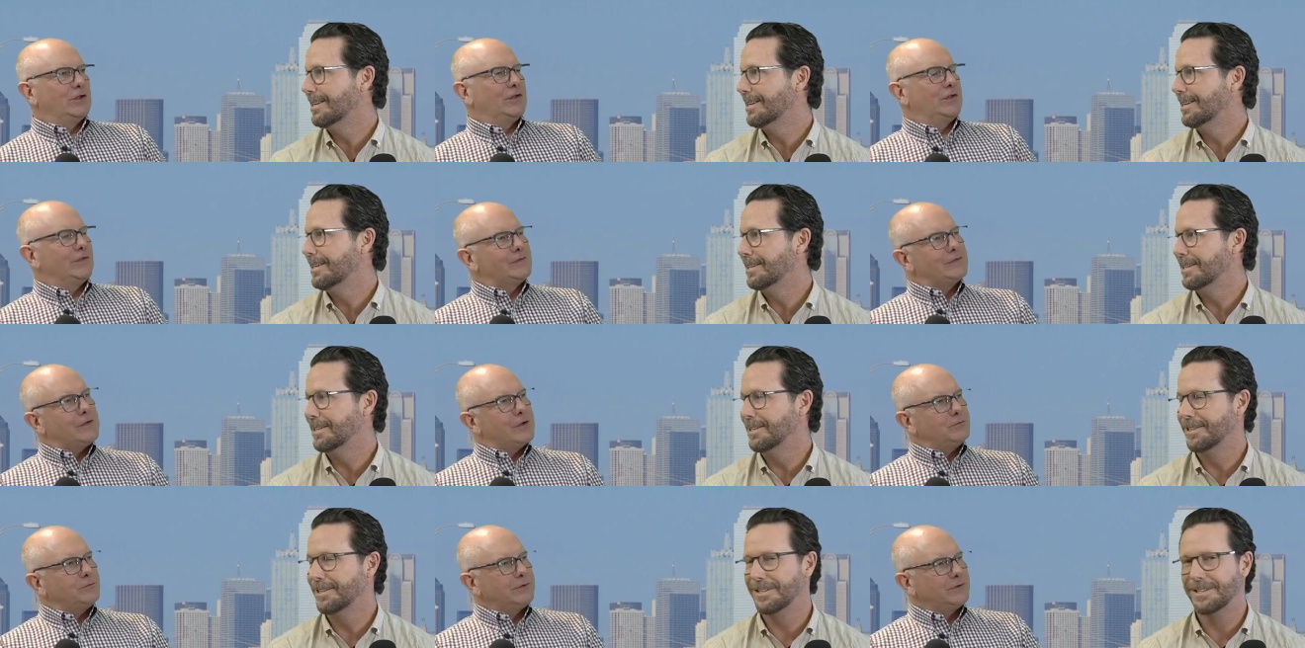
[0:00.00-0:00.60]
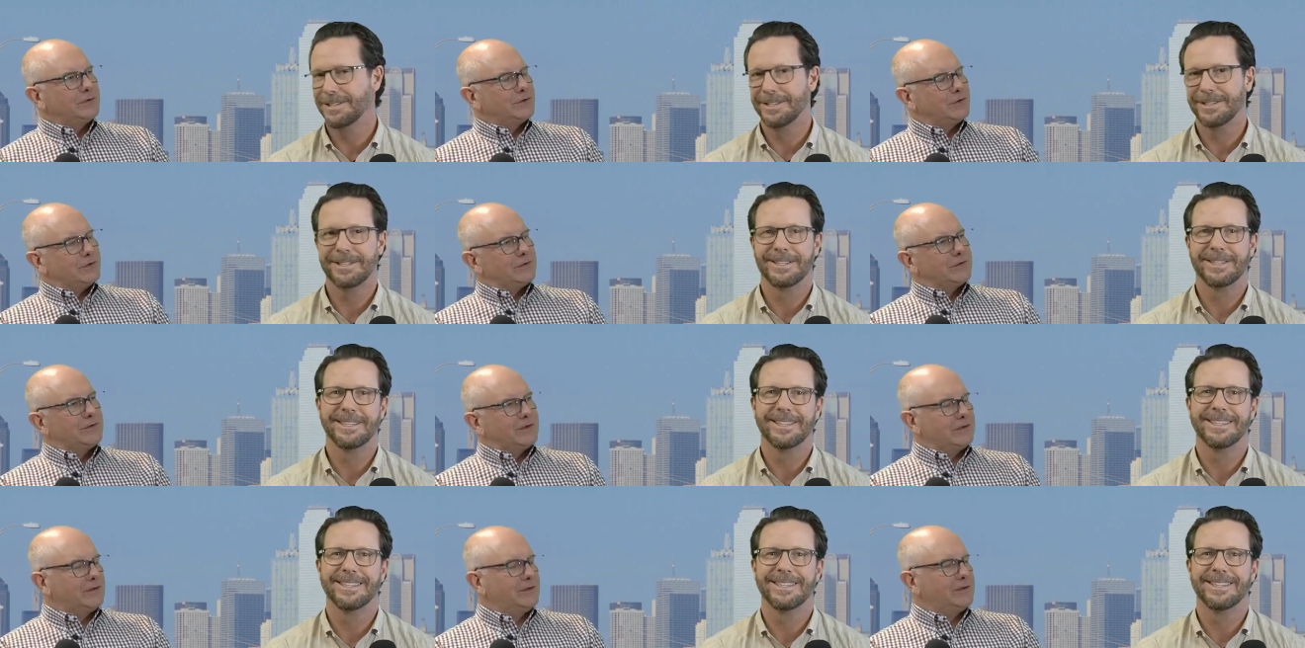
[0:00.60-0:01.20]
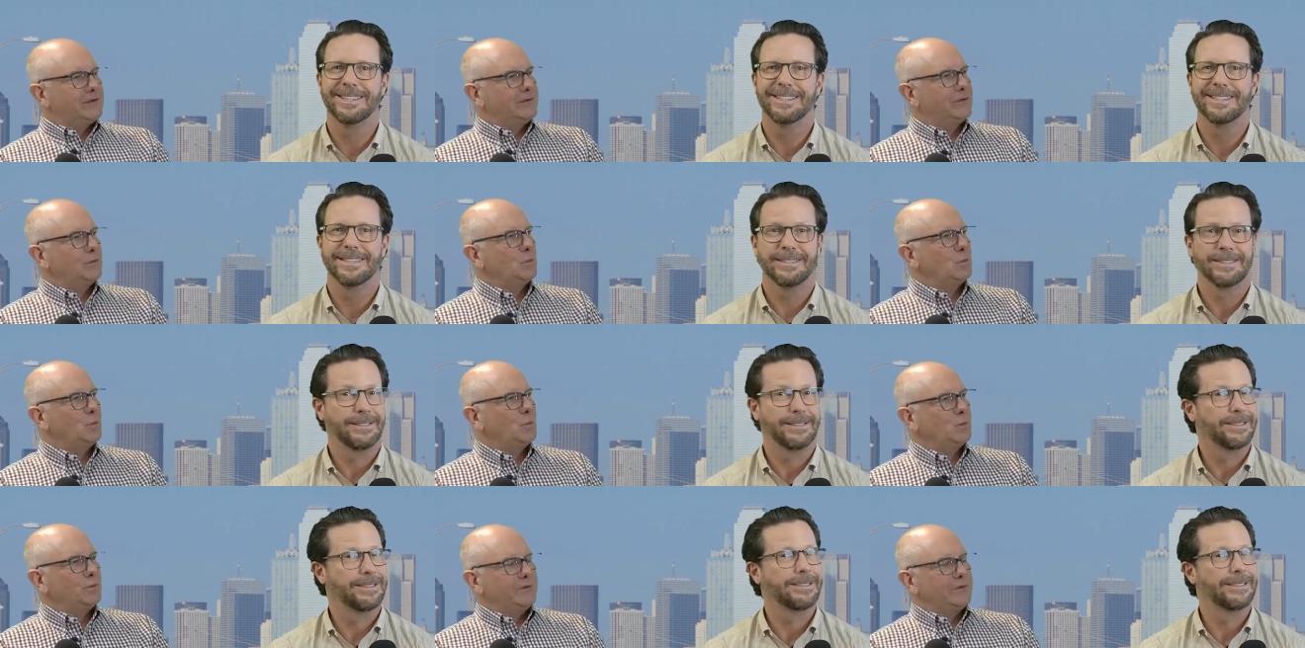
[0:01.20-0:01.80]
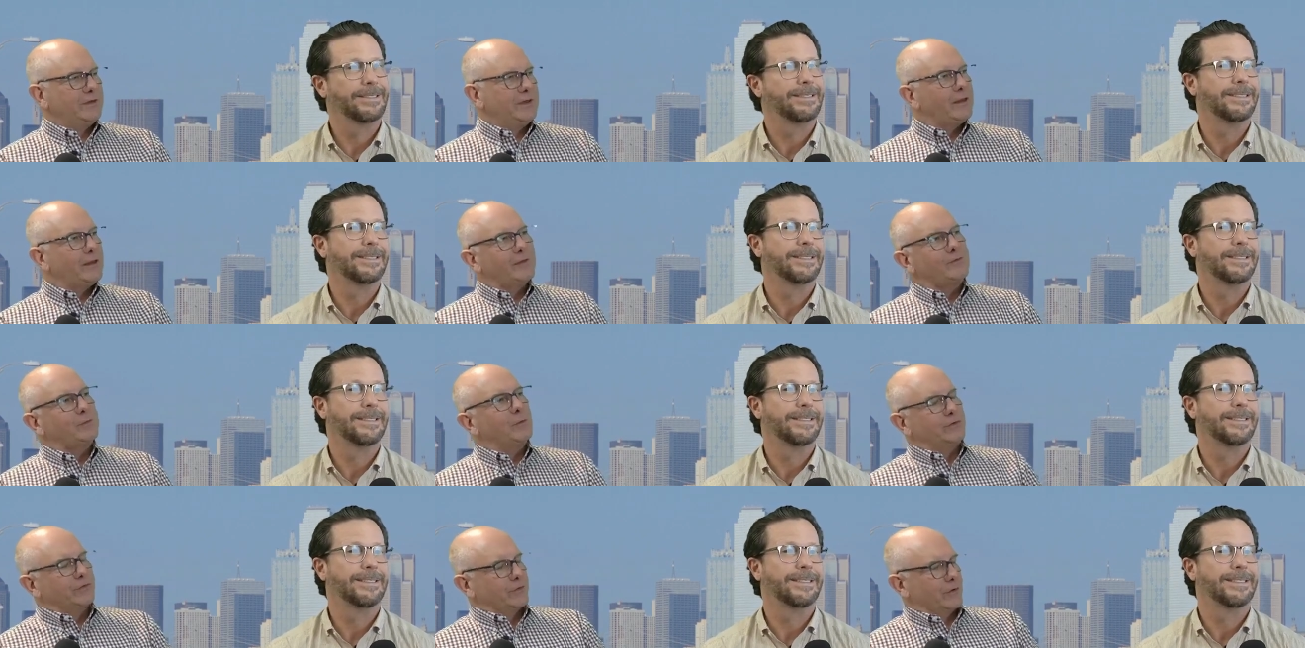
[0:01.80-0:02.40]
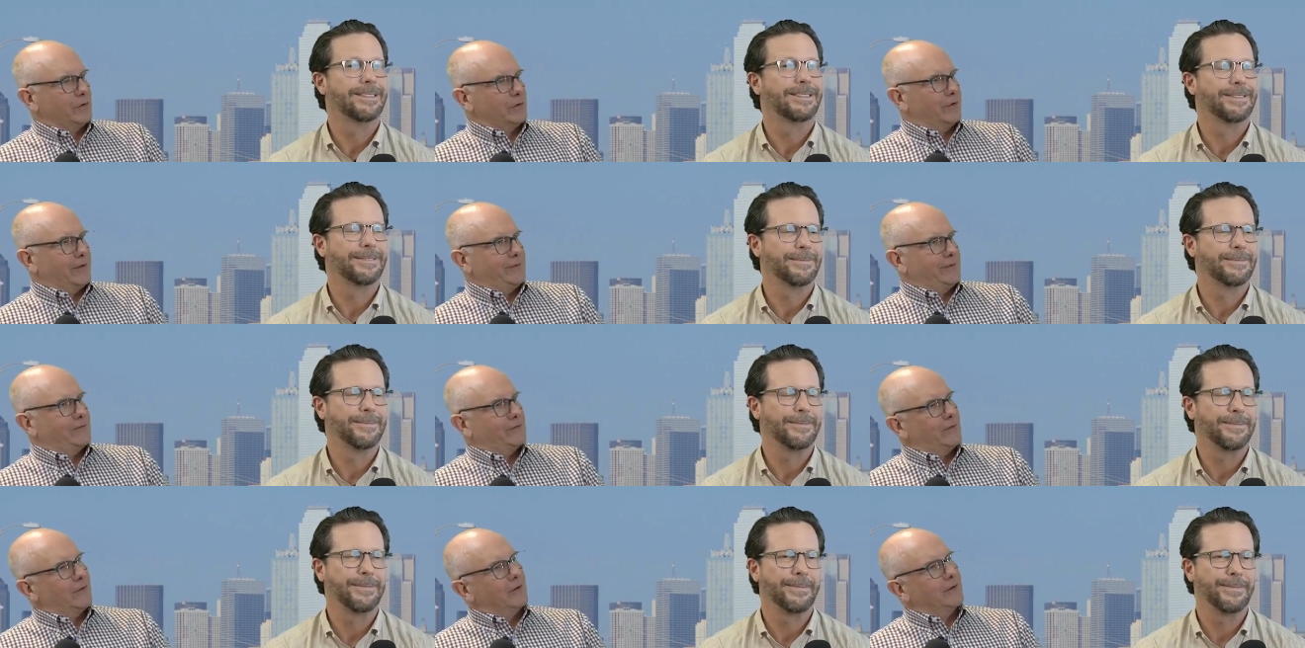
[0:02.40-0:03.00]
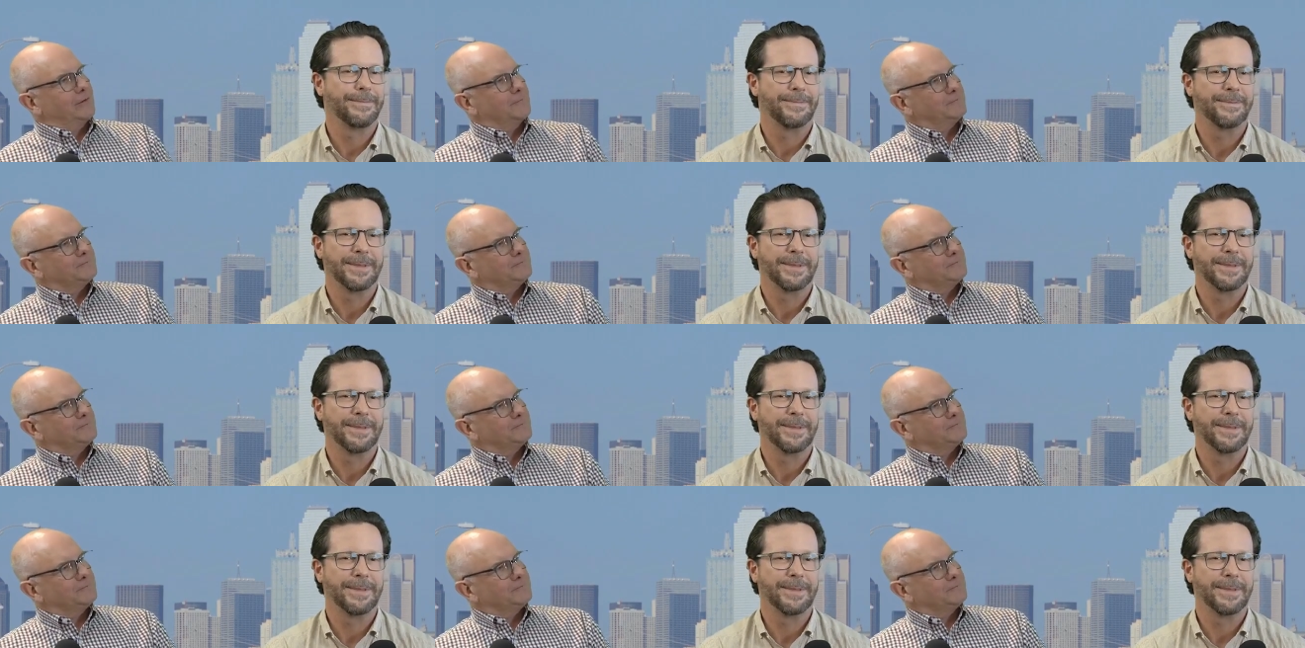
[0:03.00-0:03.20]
Speaker 1: So tell us what trigger leads are.